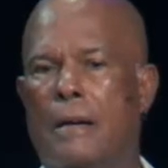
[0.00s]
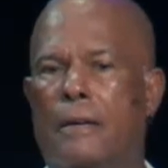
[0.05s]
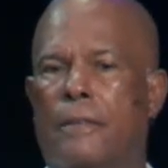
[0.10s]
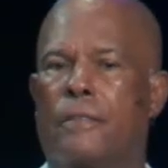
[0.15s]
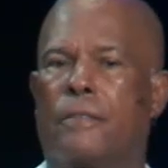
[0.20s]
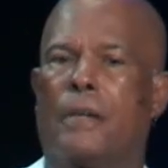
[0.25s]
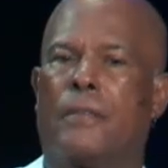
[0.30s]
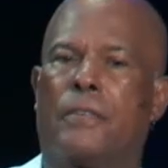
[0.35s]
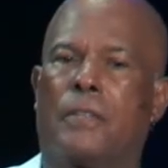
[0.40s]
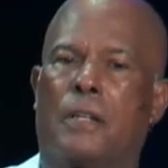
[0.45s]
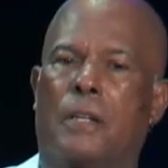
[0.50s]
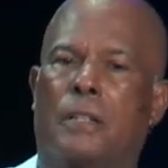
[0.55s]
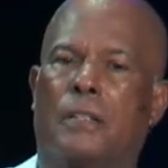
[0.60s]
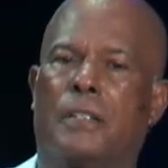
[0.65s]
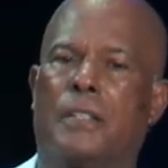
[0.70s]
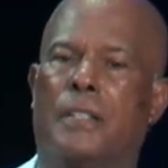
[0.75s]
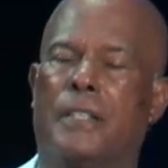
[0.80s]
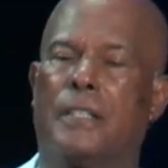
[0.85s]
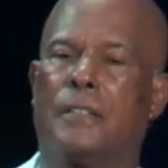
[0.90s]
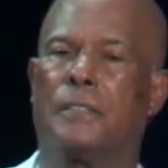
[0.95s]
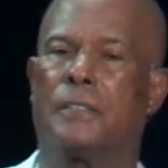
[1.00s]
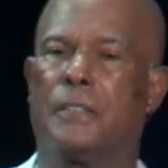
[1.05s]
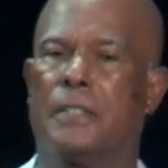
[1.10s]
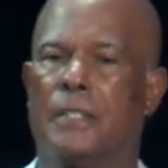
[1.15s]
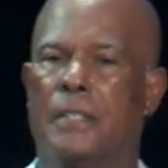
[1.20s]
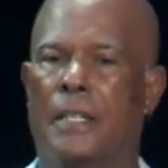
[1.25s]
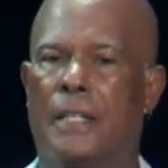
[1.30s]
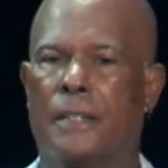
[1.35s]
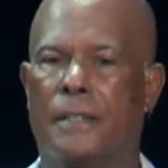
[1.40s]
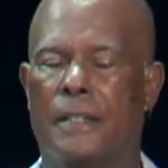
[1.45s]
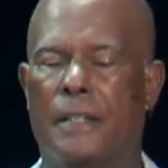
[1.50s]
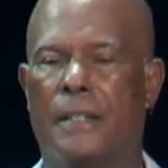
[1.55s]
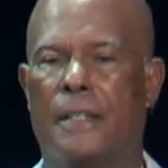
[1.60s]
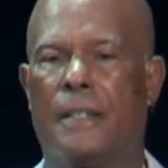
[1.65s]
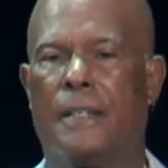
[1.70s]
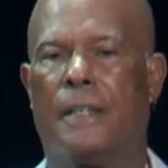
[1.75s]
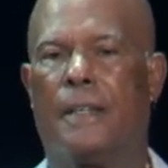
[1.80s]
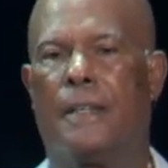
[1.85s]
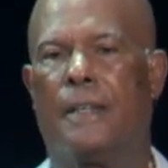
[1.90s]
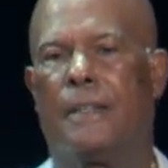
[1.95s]
of Reverend Arlene Hilton and the
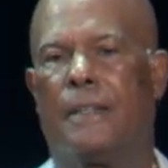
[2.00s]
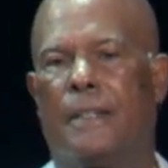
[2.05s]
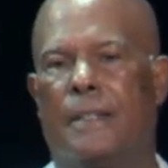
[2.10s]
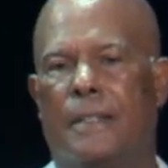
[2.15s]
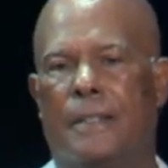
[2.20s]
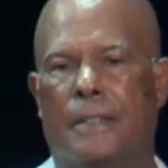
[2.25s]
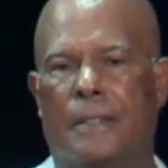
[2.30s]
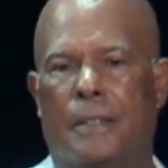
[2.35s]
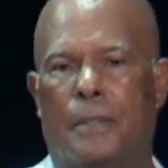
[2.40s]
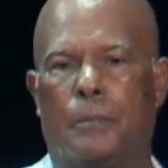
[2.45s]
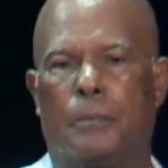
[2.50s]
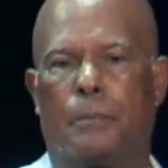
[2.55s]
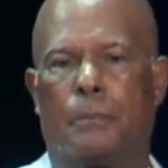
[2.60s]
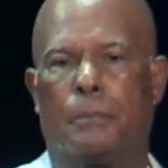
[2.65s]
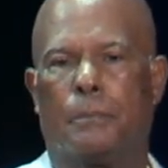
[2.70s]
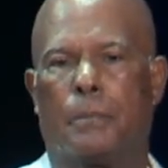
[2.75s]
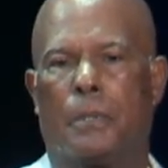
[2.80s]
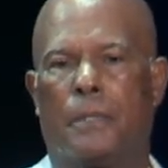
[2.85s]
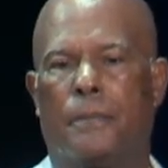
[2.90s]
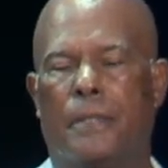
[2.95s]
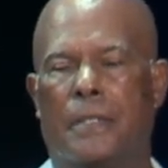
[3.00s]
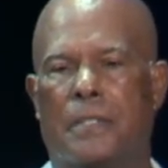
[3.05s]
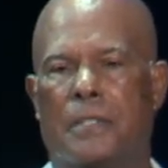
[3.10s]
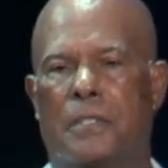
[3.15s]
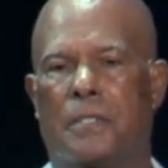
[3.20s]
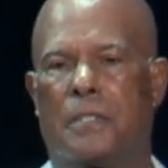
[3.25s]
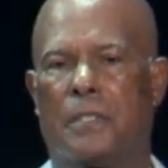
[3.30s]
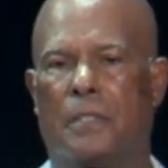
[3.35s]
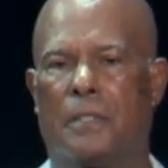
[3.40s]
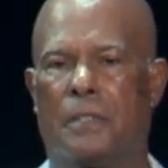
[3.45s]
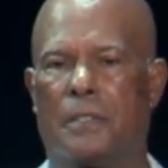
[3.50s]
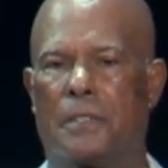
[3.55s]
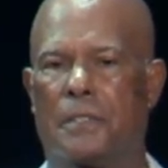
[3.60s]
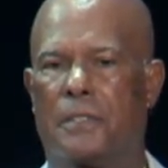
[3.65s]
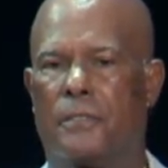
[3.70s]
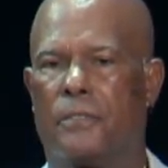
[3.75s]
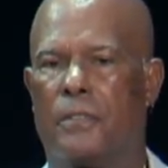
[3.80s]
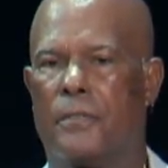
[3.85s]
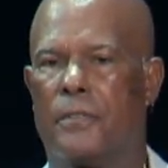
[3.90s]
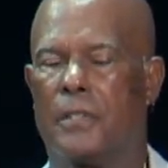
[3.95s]
perfect
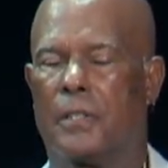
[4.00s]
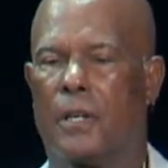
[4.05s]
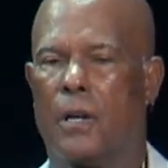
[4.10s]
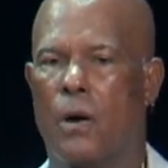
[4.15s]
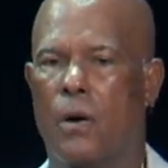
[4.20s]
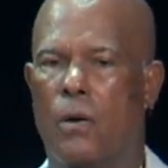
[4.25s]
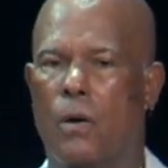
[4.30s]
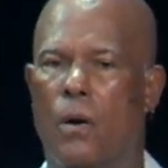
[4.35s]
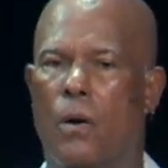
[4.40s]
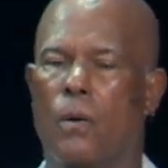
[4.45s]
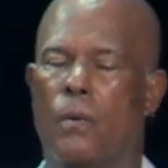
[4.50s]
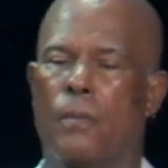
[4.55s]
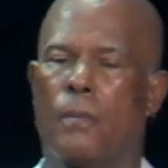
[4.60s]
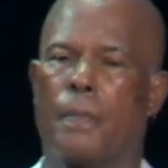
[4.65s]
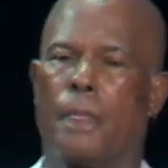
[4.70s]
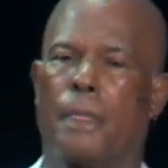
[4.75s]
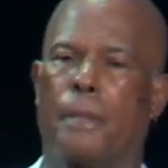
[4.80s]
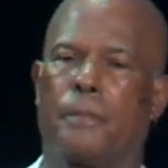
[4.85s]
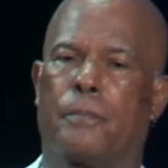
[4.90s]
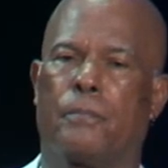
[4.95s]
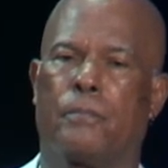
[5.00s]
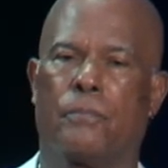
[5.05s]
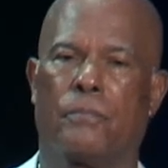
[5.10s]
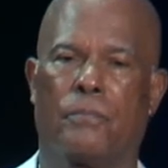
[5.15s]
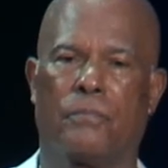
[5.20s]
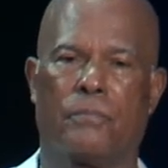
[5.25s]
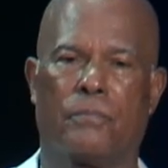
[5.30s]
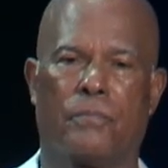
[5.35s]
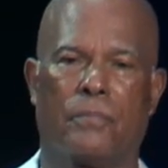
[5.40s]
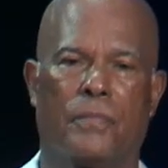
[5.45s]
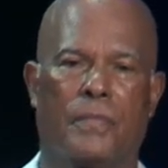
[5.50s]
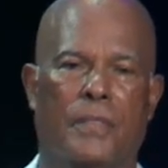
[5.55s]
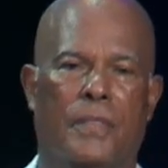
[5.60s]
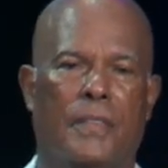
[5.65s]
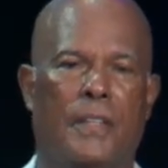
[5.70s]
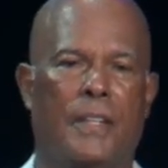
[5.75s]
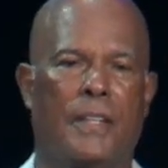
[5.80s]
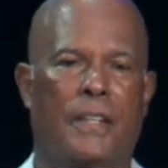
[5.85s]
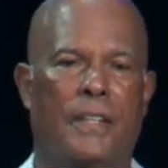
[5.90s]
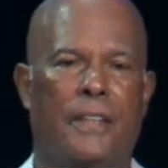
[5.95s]
stillness of Reverend Coco,
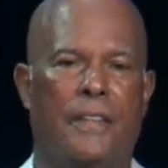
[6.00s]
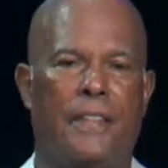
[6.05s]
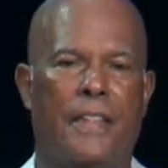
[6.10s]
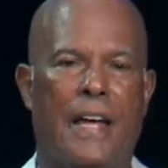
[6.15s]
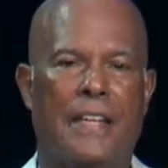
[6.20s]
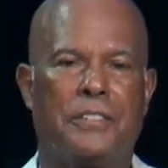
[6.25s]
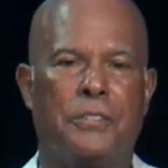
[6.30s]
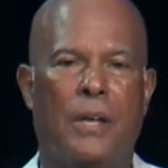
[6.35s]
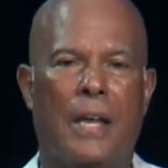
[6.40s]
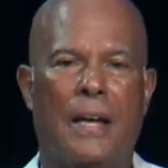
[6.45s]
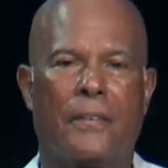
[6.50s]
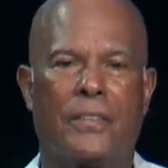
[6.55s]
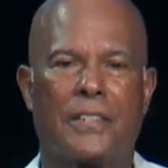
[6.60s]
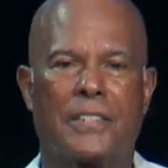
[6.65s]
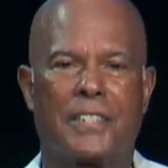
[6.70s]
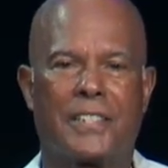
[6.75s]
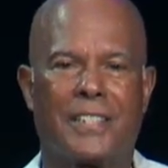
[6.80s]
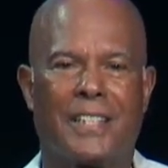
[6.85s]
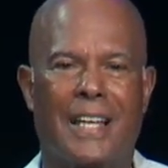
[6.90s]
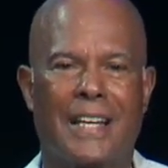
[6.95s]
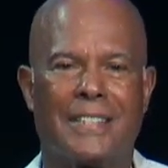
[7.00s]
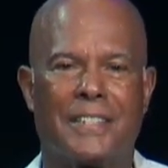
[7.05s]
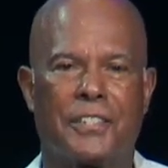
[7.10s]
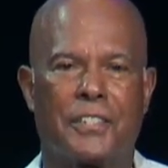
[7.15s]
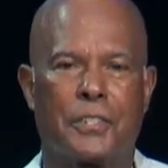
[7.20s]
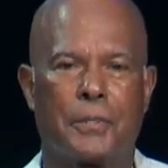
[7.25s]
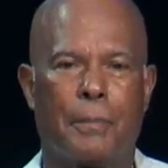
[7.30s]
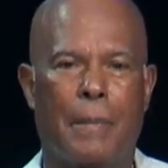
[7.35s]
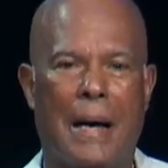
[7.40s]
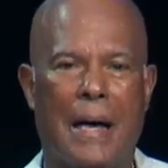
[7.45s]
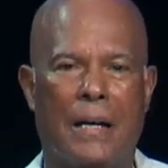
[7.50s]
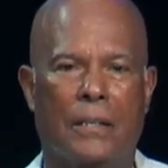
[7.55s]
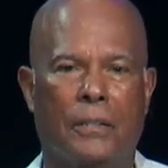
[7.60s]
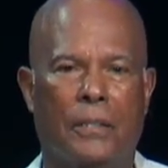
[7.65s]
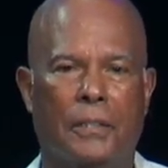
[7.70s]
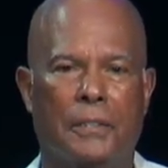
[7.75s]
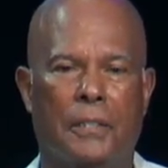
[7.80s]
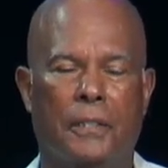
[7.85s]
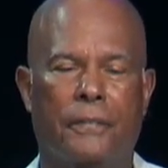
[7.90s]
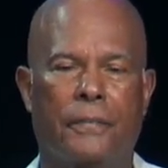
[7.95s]
that you have a slight smile
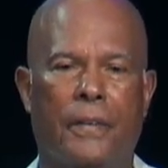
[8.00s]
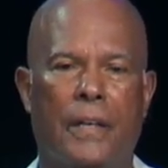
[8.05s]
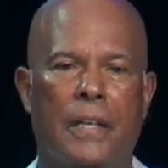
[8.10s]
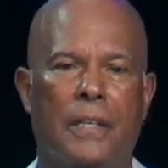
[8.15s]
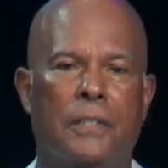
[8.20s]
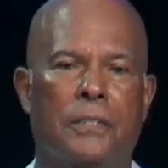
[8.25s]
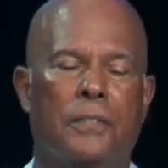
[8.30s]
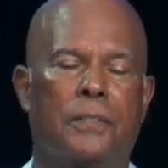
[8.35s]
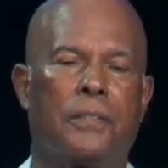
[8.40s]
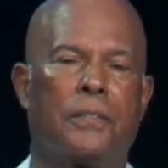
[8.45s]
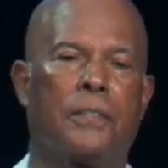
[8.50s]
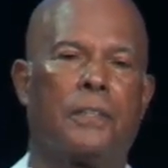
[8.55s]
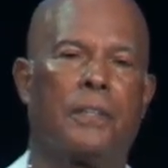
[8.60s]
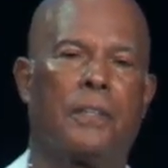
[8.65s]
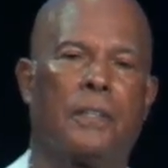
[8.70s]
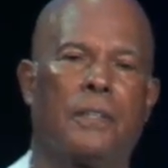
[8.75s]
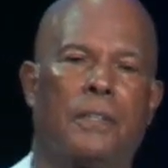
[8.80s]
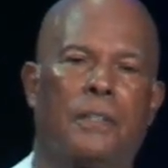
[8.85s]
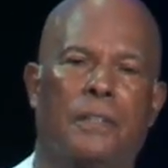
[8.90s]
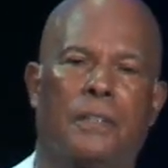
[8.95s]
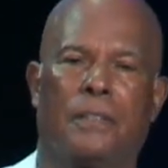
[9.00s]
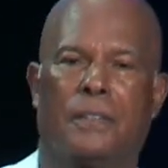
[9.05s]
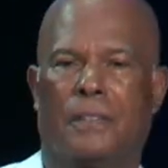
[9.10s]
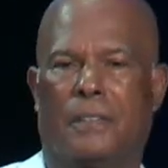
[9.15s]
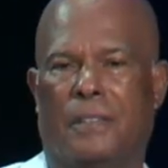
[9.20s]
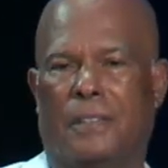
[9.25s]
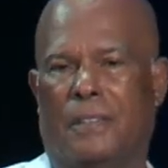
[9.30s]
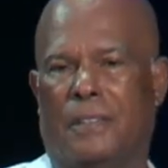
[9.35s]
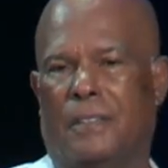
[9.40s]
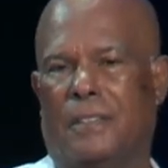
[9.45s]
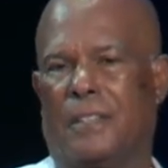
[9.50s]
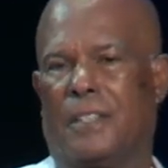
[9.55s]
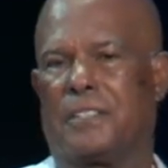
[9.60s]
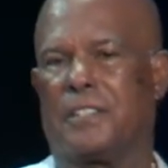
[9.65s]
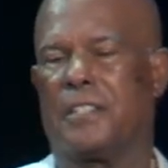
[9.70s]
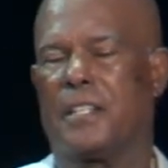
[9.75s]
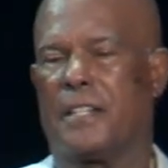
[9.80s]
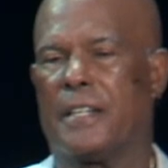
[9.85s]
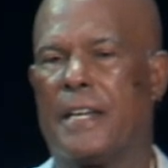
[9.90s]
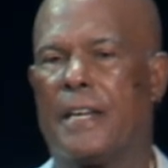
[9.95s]
on your face, that
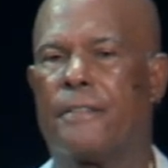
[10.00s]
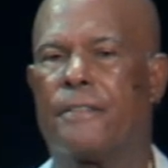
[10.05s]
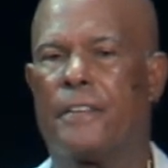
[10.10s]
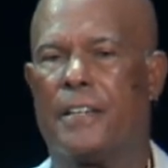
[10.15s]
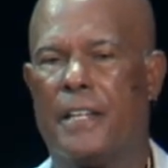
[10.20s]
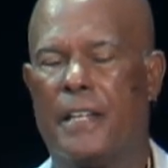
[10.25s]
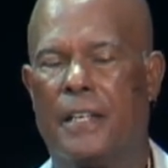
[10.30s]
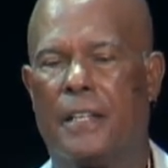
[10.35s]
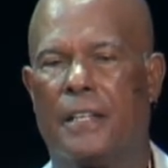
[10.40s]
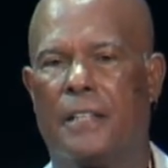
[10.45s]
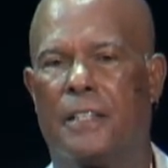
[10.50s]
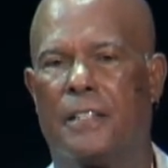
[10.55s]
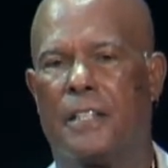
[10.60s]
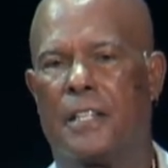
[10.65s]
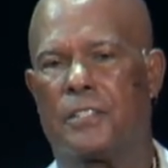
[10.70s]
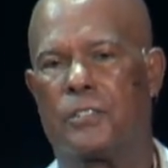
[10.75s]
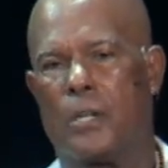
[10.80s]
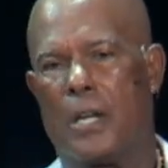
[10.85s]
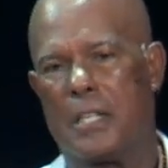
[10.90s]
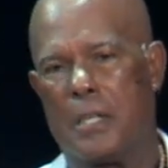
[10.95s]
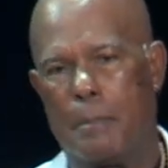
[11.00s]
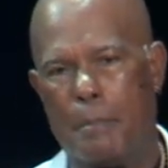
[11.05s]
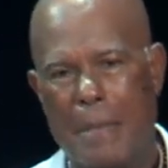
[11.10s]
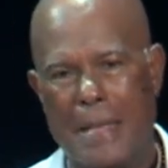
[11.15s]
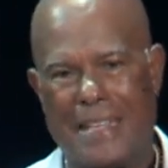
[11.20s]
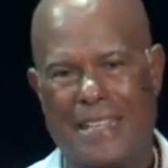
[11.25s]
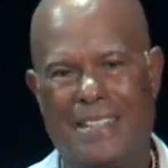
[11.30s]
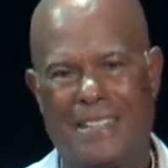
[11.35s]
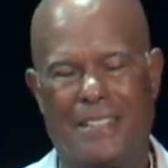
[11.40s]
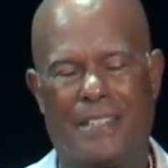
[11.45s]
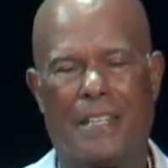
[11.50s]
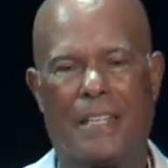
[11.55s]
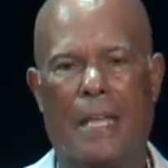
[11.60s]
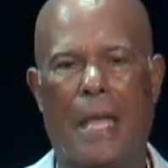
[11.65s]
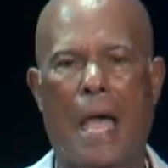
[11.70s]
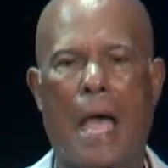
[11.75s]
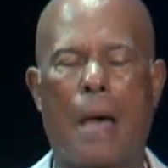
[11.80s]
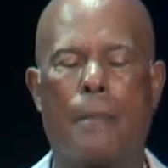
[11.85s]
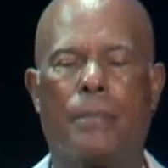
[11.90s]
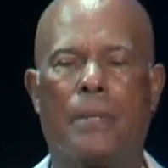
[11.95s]
you're not efforting, you're not trying to make anything
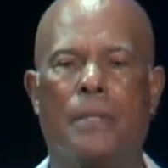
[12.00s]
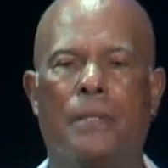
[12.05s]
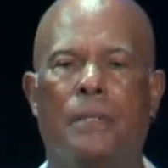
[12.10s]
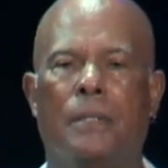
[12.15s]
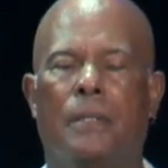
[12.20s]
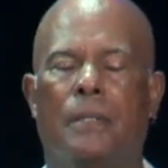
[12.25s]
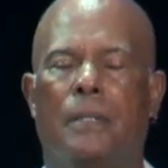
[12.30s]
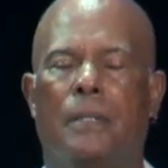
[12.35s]
happen,